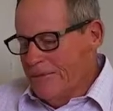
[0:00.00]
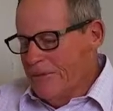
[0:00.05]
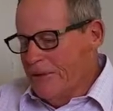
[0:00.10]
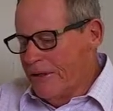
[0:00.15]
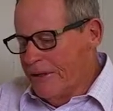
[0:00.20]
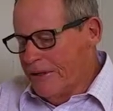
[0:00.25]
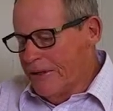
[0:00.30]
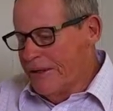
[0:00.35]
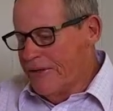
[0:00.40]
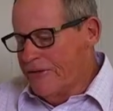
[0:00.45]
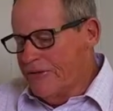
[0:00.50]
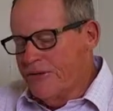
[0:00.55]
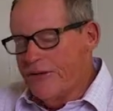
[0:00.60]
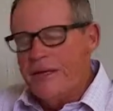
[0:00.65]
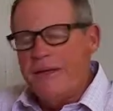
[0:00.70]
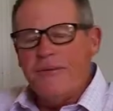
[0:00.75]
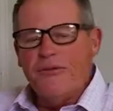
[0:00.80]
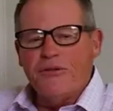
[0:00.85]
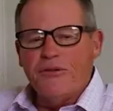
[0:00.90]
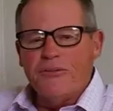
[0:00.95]
but it
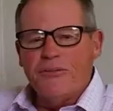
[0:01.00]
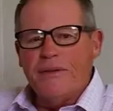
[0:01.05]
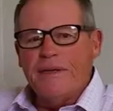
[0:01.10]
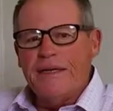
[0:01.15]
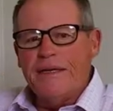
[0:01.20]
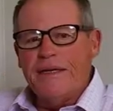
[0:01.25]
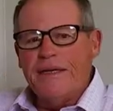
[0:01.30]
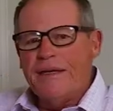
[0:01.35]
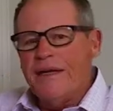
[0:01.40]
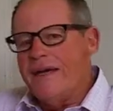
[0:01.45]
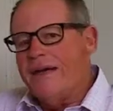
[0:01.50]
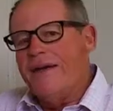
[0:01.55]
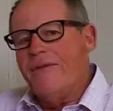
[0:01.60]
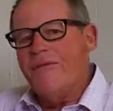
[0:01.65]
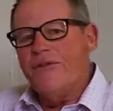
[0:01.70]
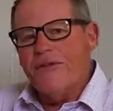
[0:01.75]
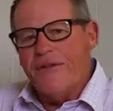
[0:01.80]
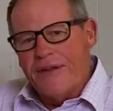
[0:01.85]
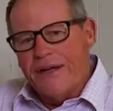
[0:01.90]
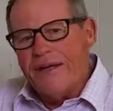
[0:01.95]
seems to me that
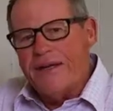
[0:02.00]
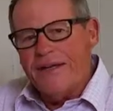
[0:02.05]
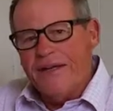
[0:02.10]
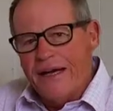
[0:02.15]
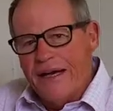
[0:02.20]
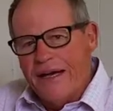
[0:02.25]
everything